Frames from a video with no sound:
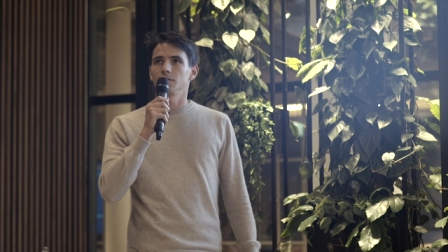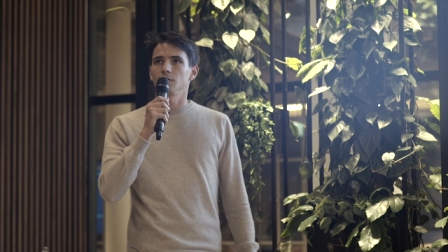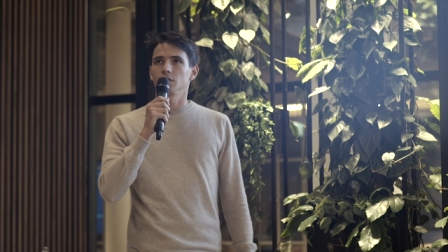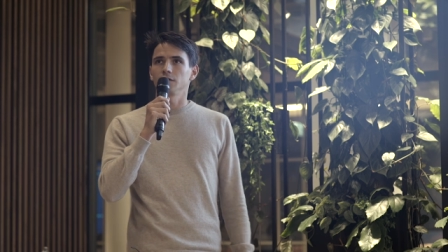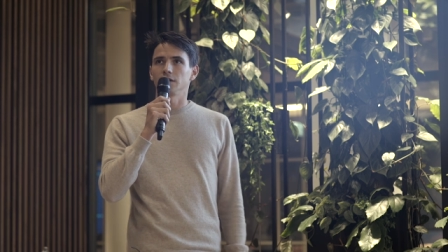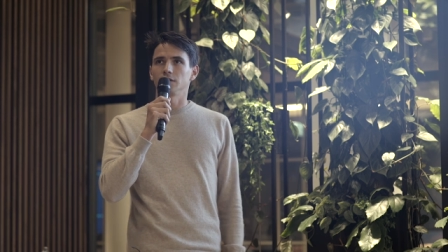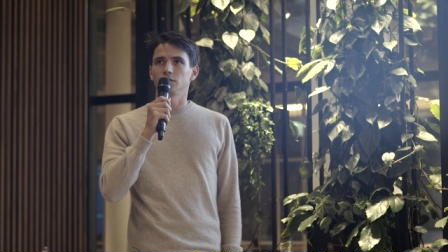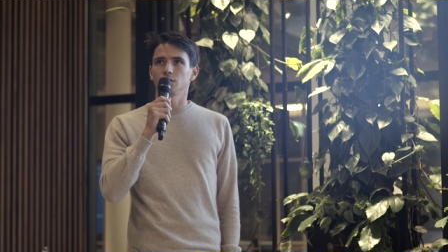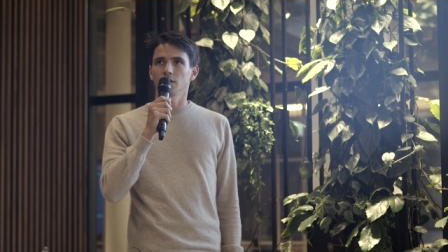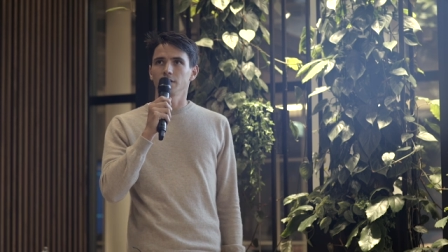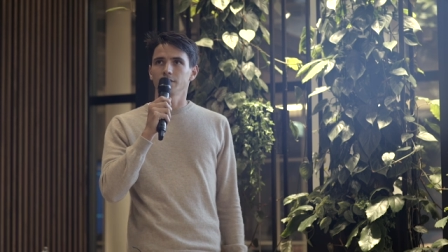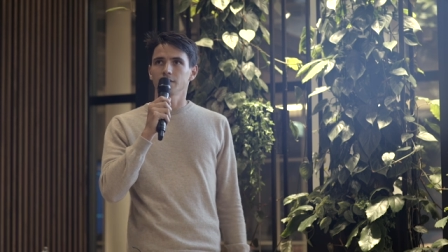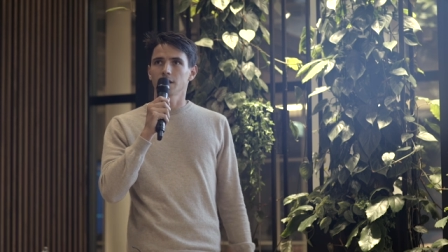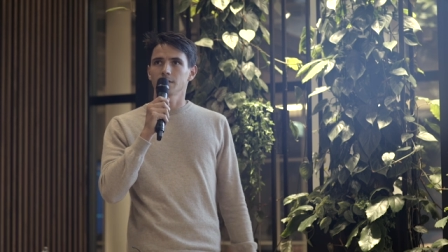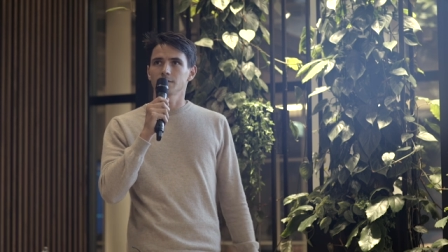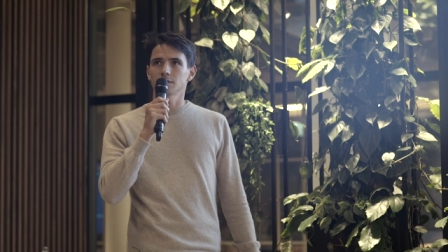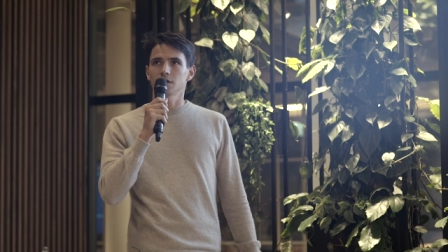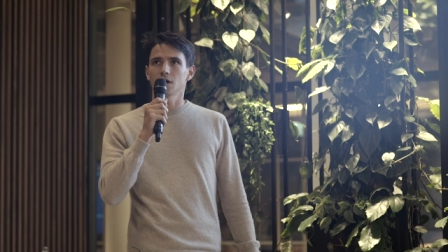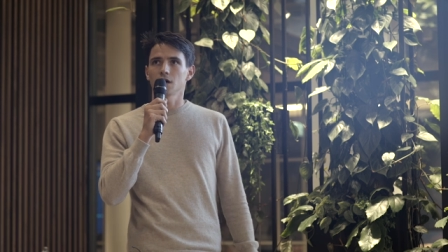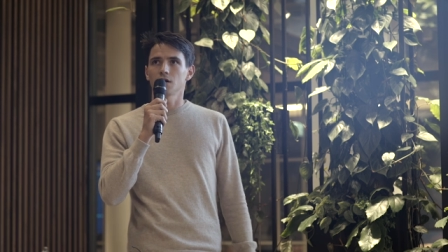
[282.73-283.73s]
more than twelve
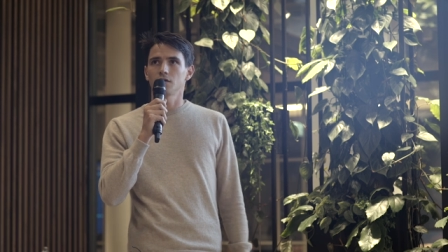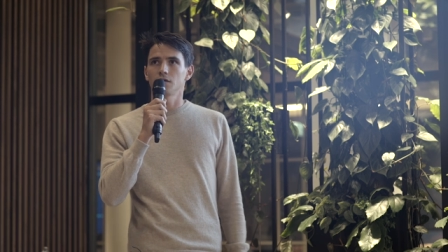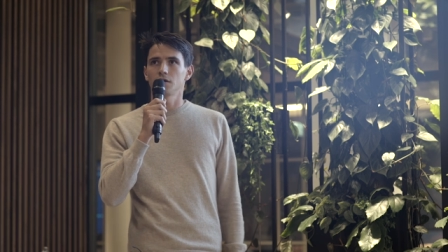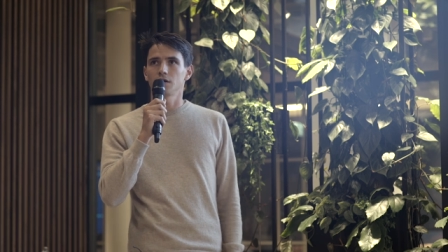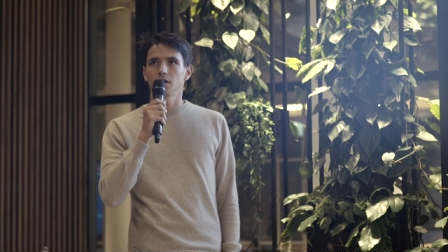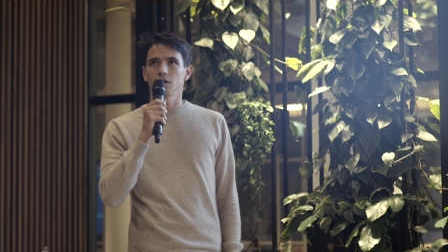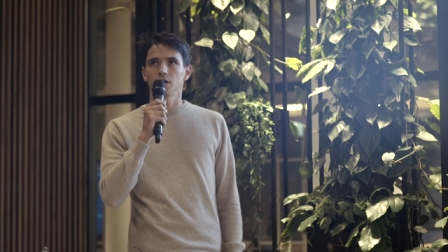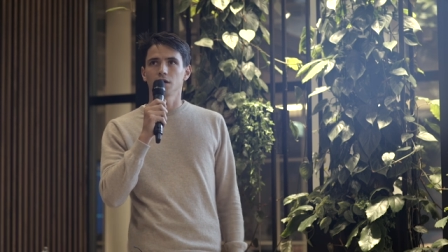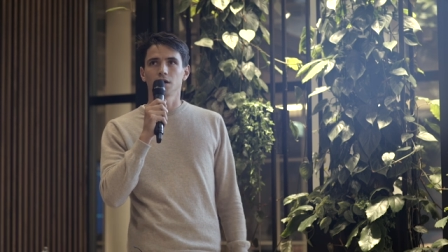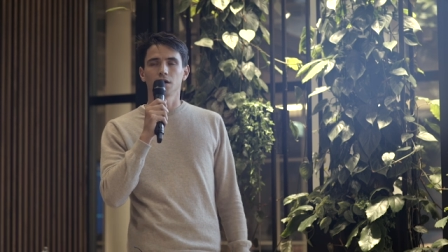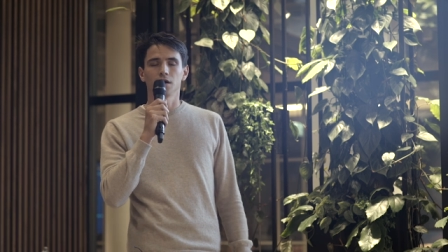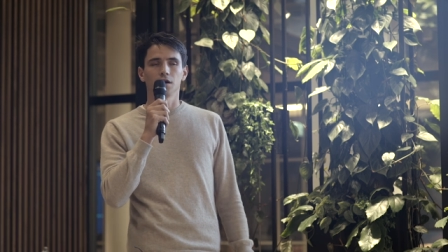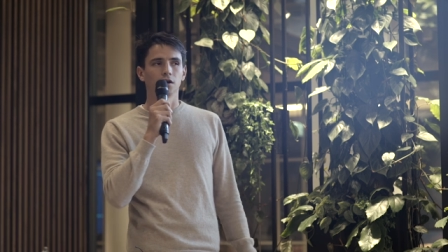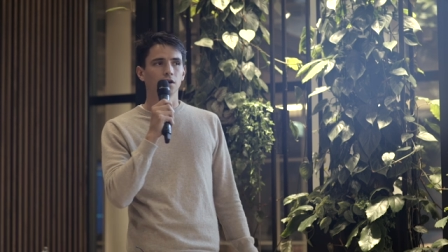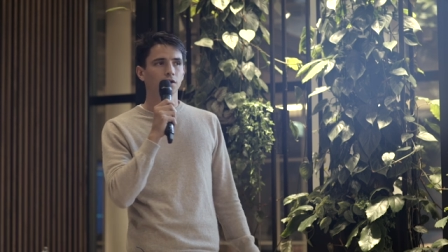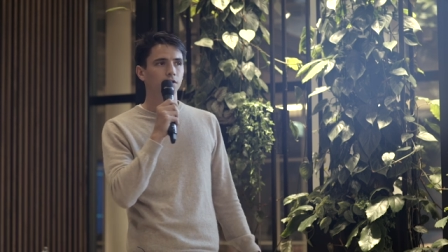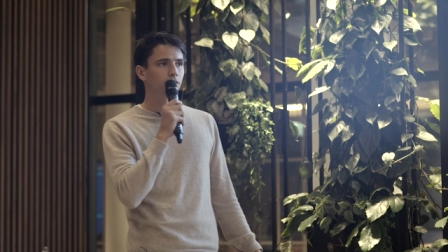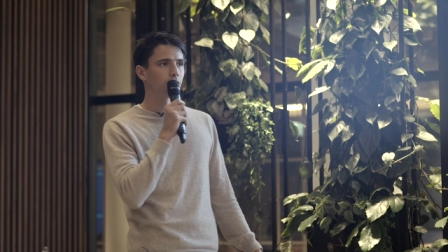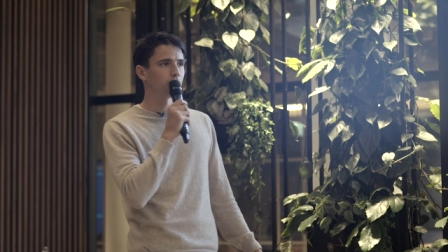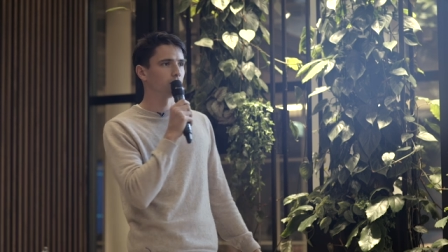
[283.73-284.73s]
games now uh,
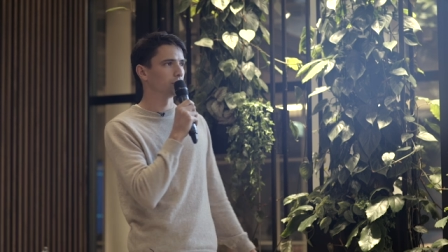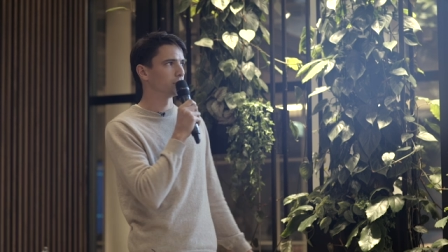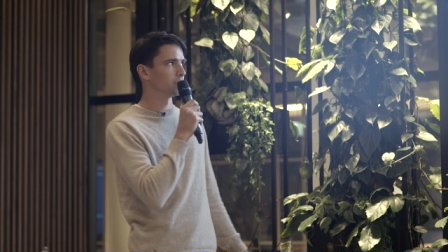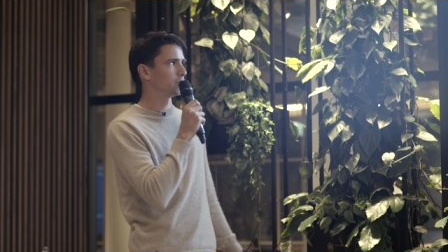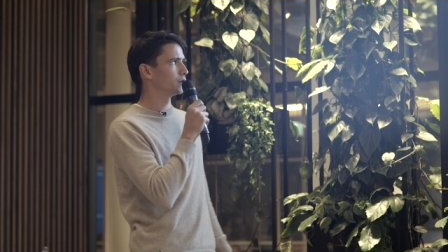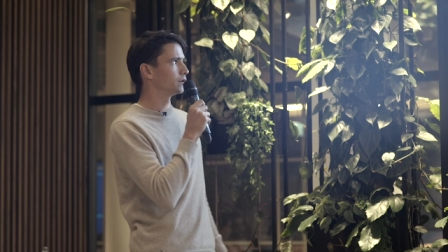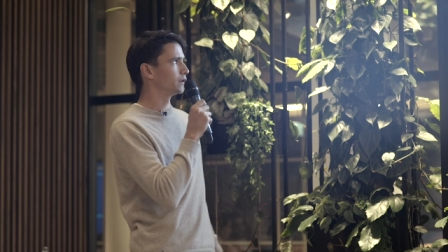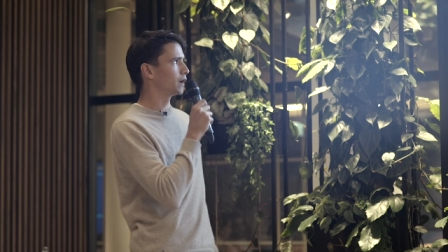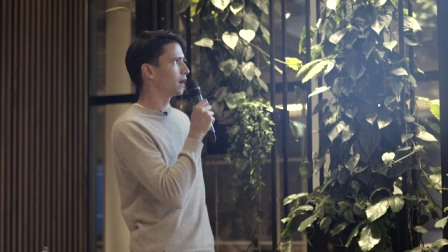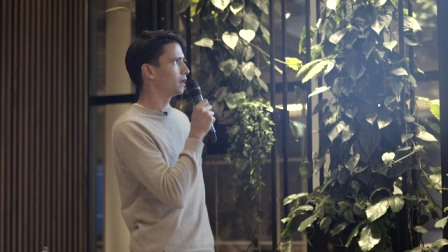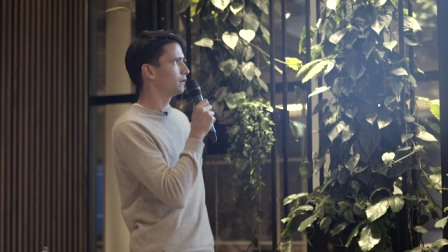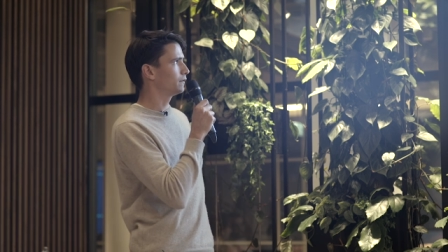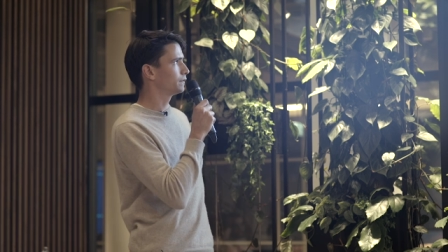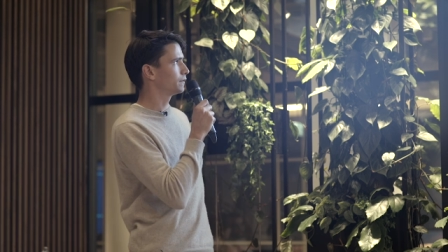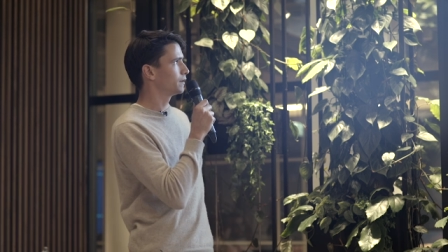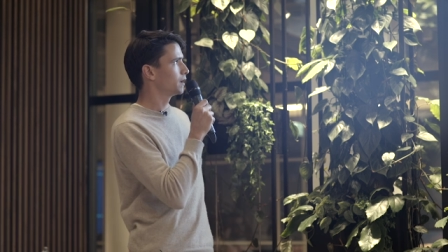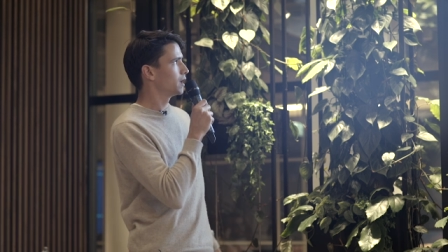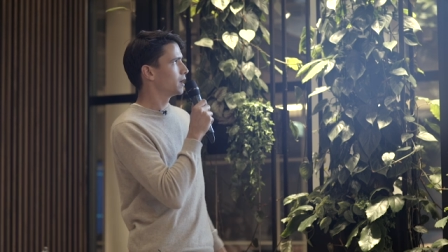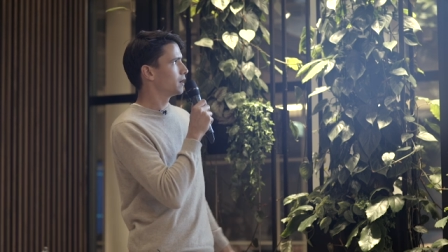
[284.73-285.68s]
under a year and a half.